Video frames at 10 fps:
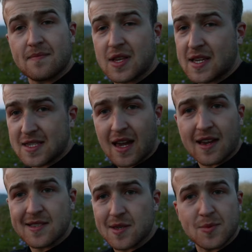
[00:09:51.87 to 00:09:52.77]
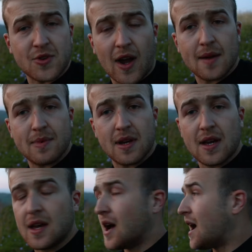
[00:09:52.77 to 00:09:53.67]
Please like and subscribe,
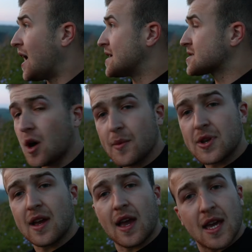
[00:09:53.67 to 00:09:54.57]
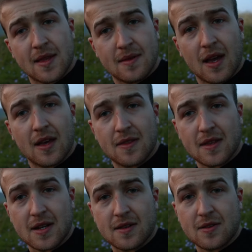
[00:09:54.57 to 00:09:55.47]
and comment in
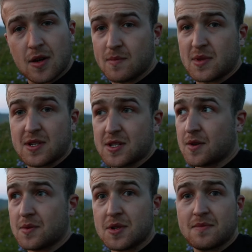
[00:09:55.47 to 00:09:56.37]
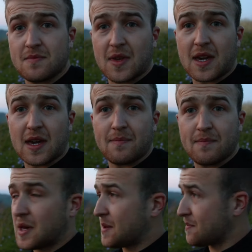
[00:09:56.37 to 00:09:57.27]
the comment description thingy
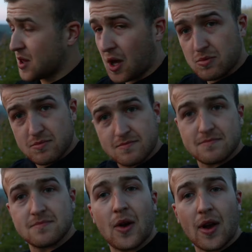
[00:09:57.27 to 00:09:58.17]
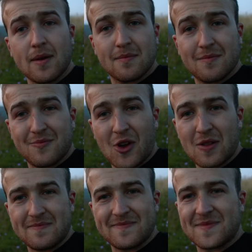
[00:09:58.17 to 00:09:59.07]
bit below. All right,
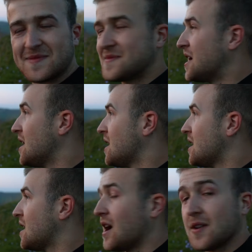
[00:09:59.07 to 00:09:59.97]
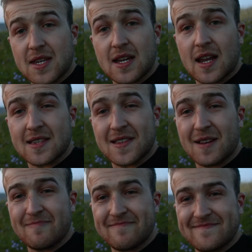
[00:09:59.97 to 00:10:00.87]
real. I'll see you next
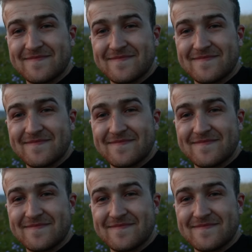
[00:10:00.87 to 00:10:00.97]
time.